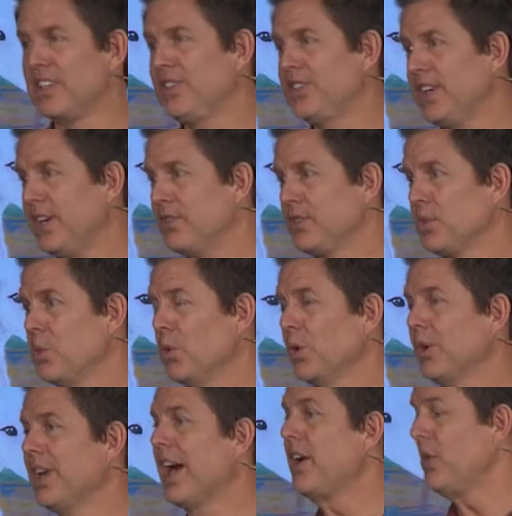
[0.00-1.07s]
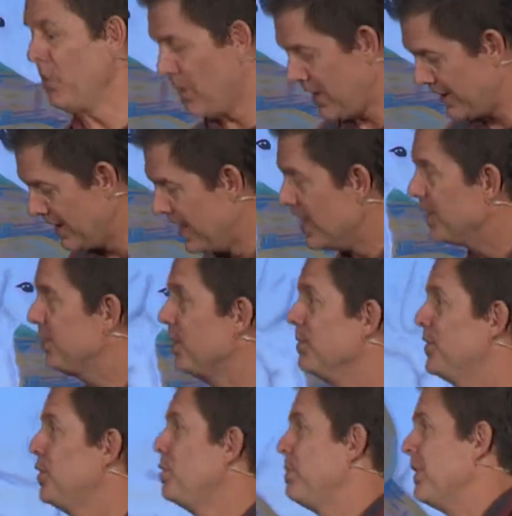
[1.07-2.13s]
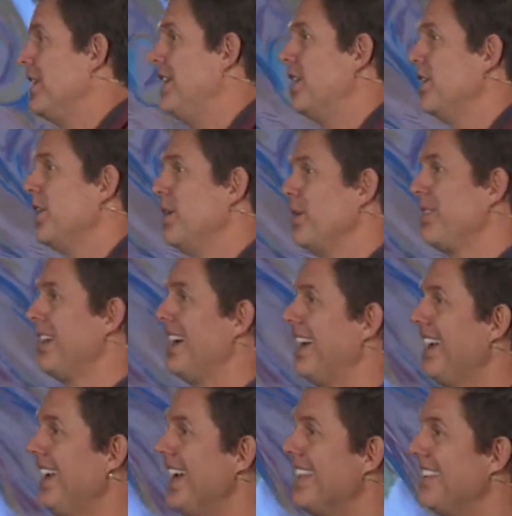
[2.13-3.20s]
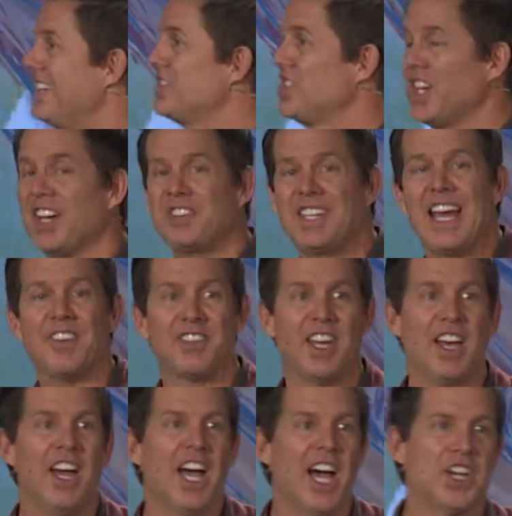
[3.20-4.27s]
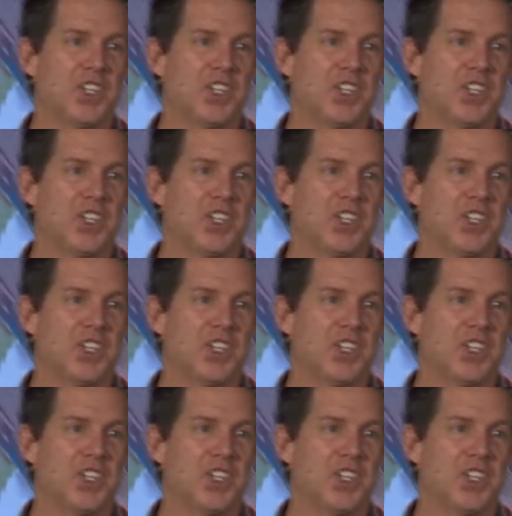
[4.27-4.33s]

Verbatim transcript: saves the world. I don't want some superhero that, that just has a, a